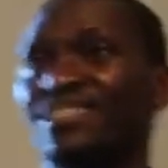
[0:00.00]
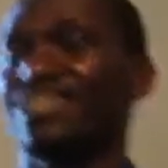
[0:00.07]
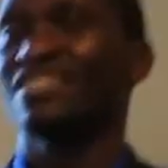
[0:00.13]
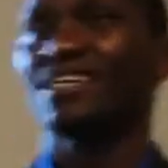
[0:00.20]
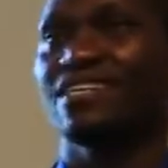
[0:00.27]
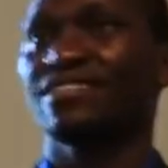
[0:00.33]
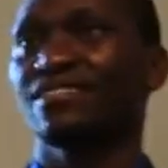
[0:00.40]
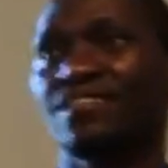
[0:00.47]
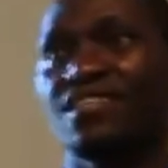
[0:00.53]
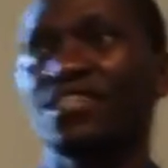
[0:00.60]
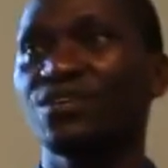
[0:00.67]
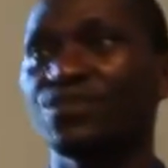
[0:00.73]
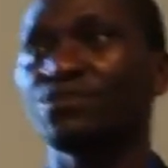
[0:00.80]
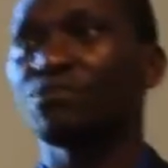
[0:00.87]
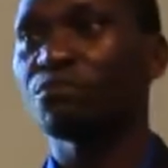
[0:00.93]
that has
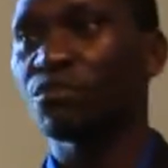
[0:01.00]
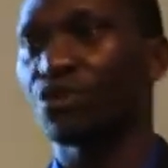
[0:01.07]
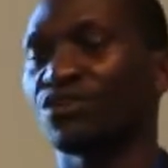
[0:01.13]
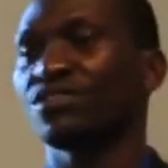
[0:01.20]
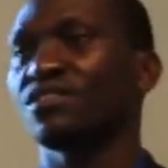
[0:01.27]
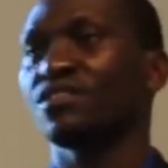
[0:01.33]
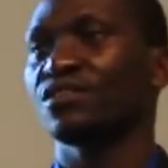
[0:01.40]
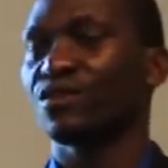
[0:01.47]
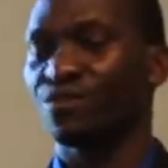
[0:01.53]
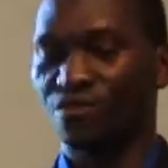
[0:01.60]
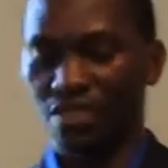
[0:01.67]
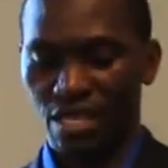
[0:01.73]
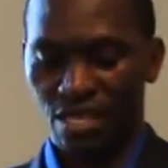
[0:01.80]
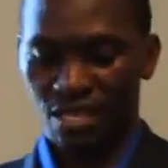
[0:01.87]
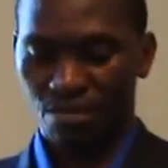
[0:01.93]
killed most
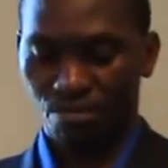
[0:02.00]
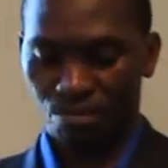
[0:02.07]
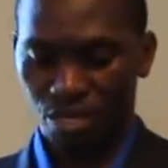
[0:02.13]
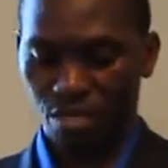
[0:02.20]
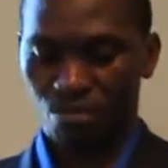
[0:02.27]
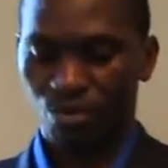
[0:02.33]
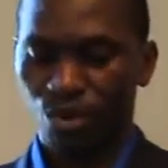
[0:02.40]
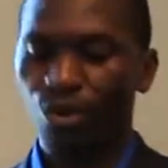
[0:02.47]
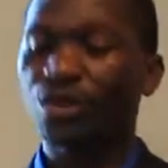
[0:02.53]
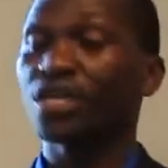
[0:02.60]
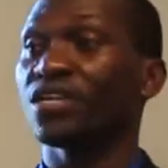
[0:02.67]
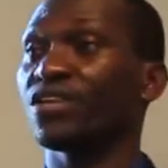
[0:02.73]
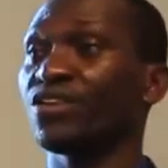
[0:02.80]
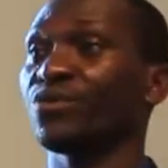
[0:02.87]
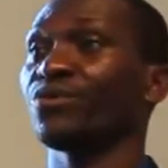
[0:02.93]
of the people
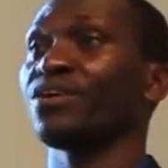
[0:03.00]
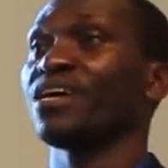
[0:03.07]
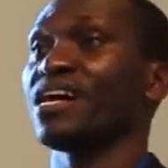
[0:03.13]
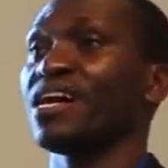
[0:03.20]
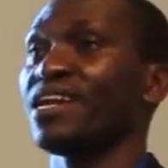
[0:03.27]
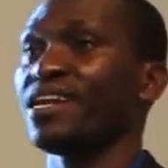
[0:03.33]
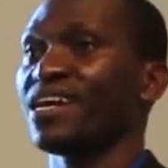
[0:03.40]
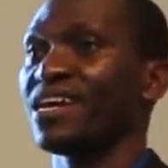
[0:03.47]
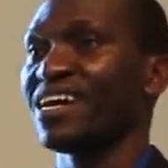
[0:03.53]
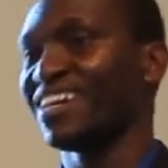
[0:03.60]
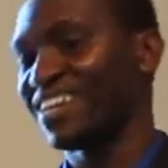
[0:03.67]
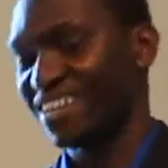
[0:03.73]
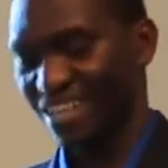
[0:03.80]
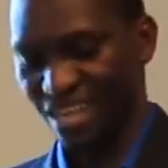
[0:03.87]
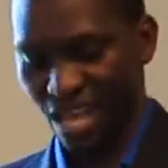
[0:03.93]
in
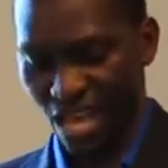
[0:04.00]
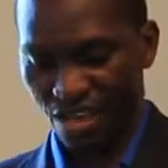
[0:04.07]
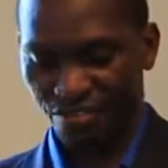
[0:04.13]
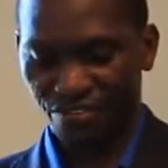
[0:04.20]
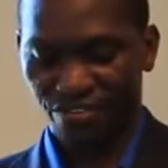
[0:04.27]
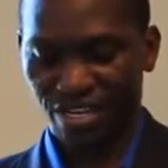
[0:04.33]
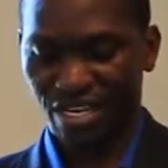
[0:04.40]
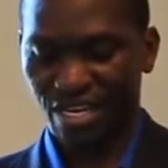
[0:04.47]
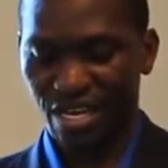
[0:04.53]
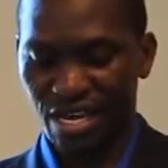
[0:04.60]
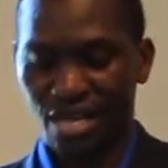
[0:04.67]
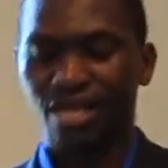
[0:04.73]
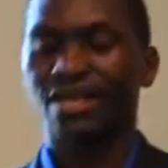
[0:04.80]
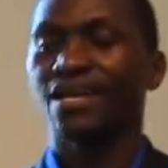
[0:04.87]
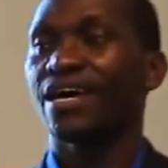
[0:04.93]
Uganda, in
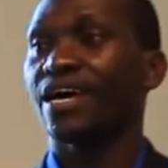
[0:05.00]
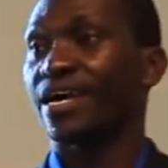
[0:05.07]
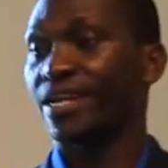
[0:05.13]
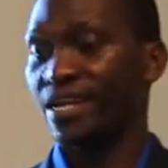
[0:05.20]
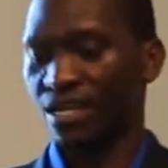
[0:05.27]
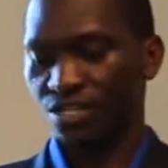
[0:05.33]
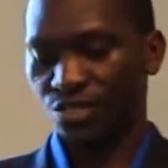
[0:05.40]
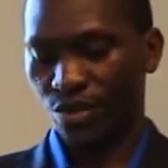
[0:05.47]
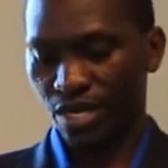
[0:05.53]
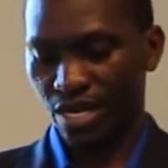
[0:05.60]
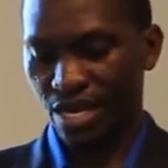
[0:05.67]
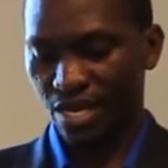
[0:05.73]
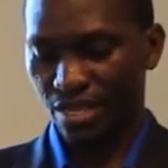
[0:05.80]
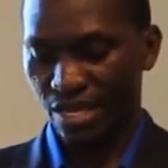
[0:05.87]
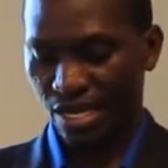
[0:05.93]
Africa, and actually
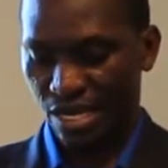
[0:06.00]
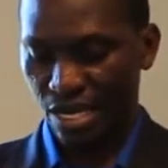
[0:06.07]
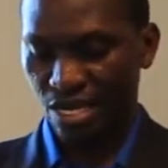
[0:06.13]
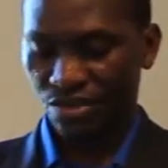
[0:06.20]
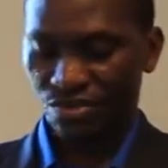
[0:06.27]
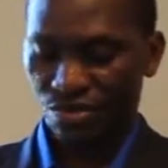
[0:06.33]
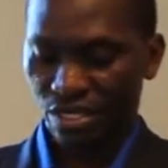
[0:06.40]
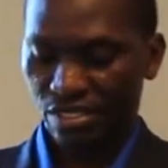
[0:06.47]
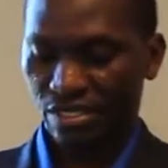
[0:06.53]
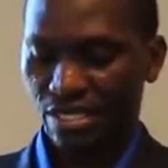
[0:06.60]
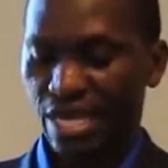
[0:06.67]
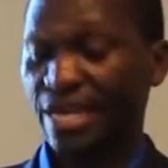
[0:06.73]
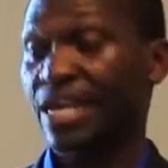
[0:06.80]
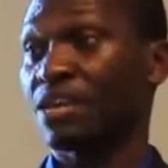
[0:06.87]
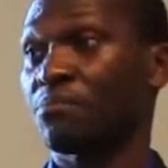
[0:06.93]
other countries.
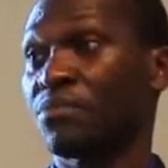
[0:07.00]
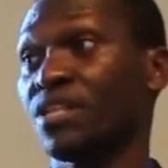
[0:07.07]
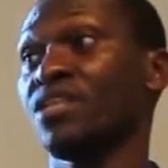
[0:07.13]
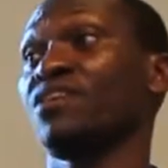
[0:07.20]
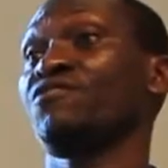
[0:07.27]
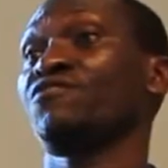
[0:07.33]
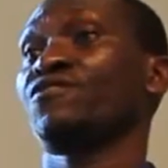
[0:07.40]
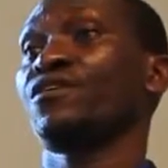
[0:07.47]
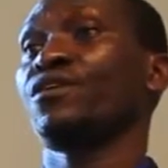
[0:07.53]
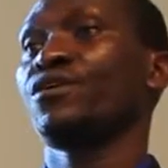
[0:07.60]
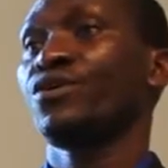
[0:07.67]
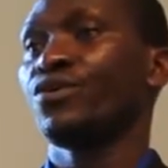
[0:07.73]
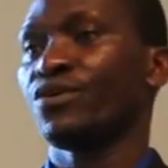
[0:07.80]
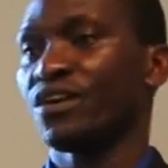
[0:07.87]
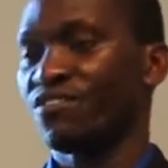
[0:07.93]
And I believe
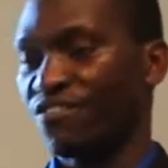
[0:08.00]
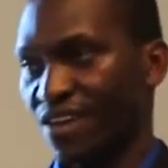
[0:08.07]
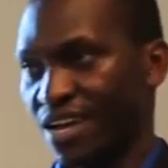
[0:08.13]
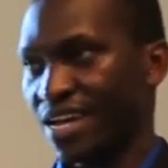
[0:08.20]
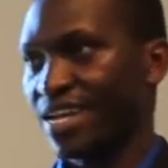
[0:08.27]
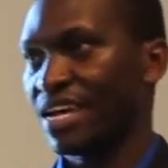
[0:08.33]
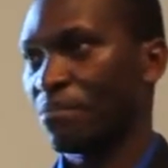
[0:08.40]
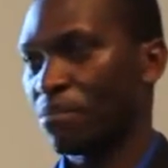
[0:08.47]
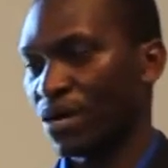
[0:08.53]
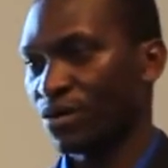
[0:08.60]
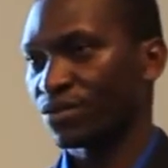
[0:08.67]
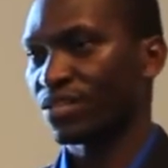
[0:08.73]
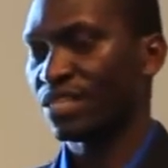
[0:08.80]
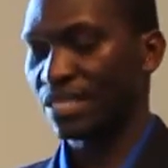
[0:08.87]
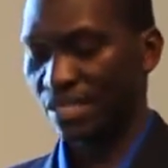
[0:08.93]
you have heard
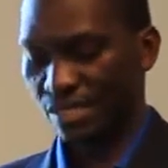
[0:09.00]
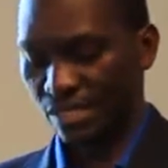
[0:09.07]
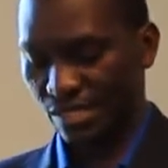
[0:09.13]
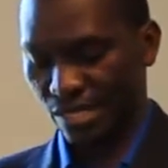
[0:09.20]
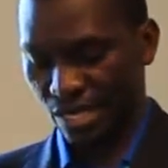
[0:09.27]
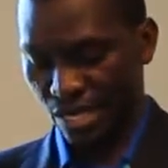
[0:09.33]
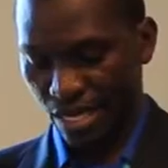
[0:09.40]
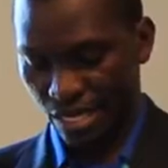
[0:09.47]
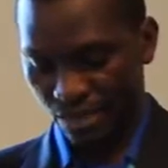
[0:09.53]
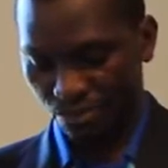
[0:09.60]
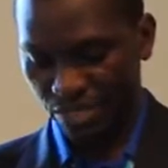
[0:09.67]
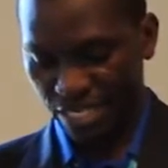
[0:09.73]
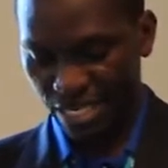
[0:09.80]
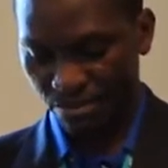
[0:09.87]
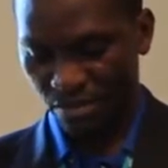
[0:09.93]
about this
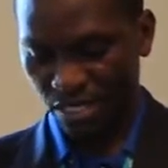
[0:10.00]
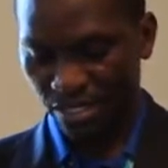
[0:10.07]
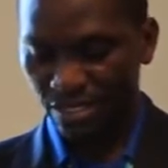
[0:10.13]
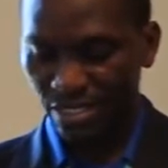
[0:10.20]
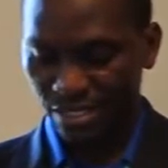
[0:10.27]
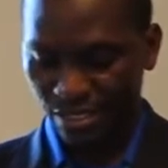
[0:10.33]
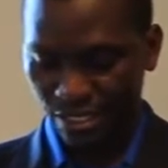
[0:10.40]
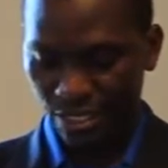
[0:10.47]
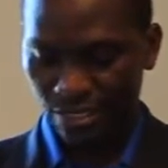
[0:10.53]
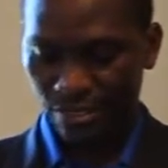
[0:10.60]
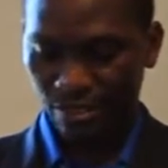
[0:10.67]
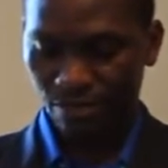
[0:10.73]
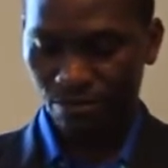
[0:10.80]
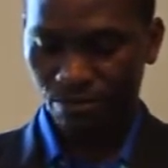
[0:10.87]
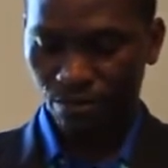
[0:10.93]
epidemic
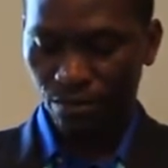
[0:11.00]
disease.